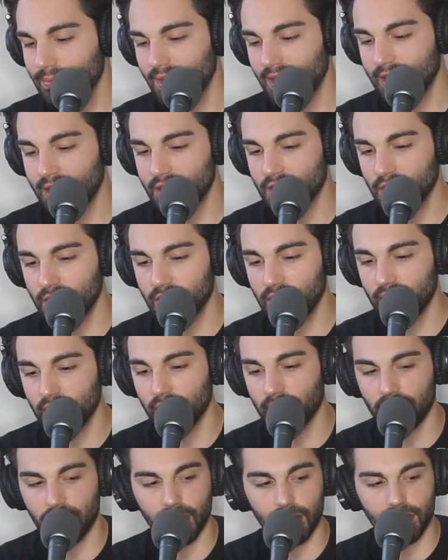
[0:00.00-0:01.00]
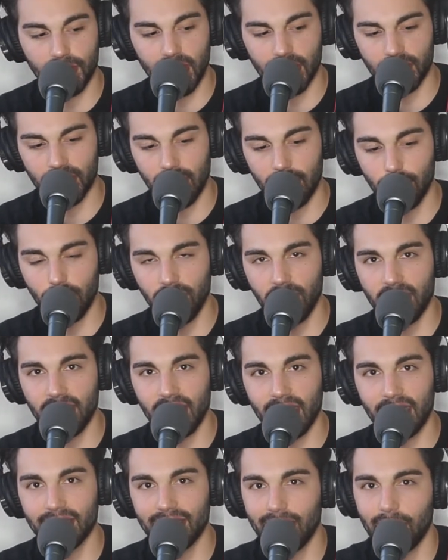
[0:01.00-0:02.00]
And so you're touching and moving
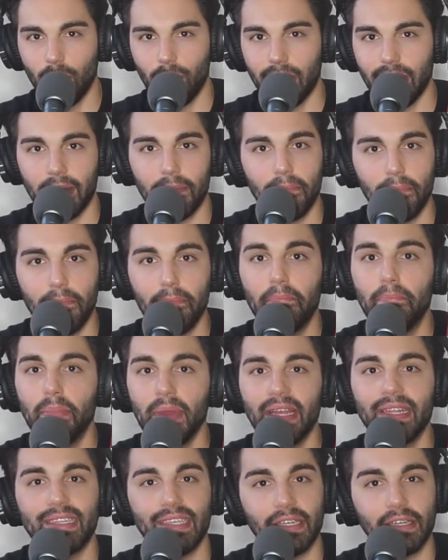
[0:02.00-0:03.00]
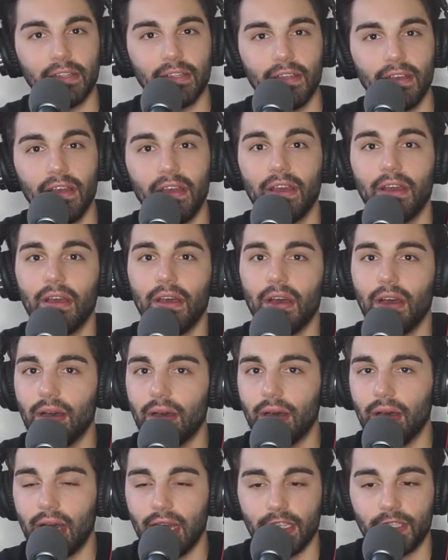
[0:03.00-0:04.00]
things, like, okay, big deal.
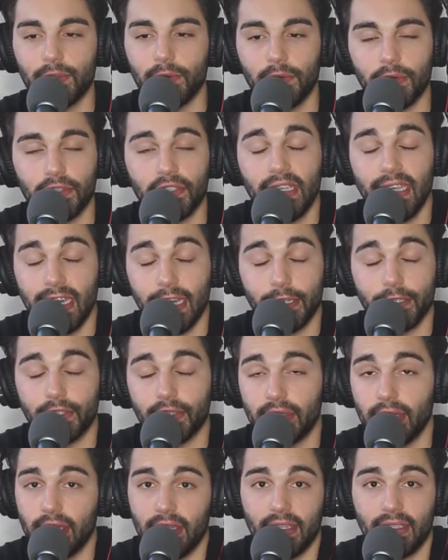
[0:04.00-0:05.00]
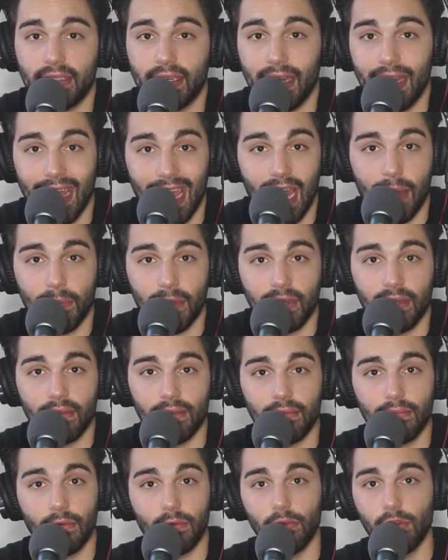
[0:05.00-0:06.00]
High schoolers, teenagers, it's going to happen.
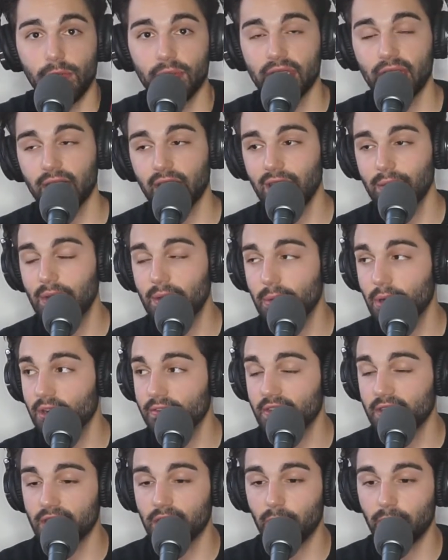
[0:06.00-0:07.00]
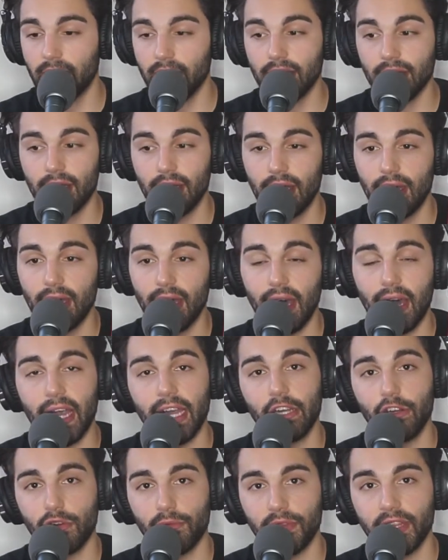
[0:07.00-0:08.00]
The room's not going to be perfect the way
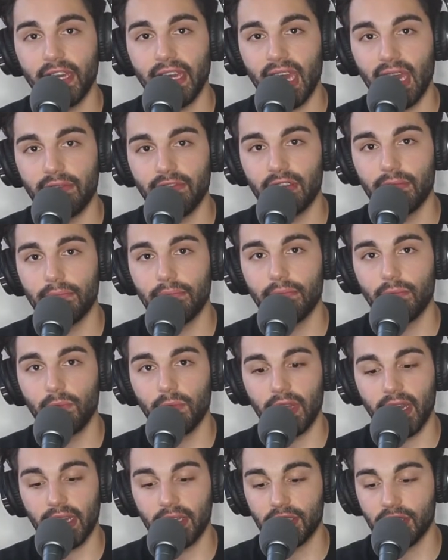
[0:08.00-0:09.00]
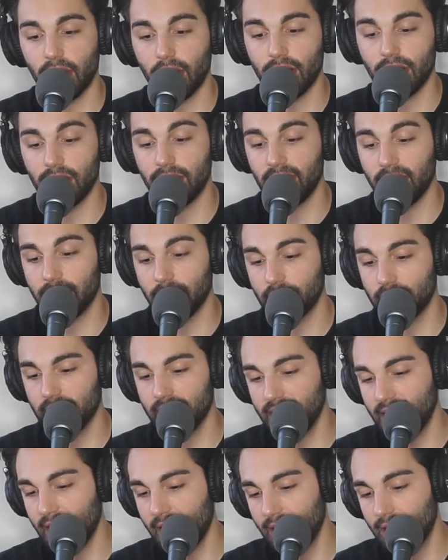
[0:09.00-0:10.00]
I normally have it when I start and finish a
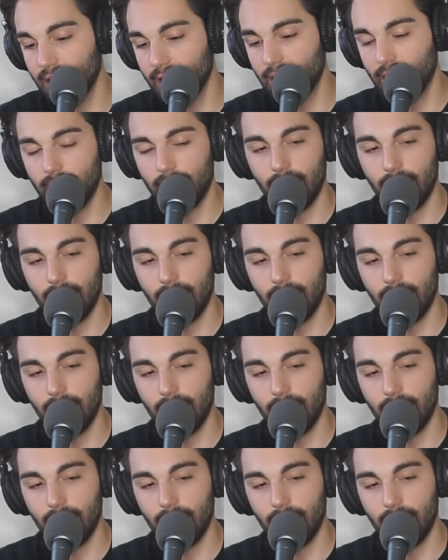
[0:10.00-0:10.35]
day.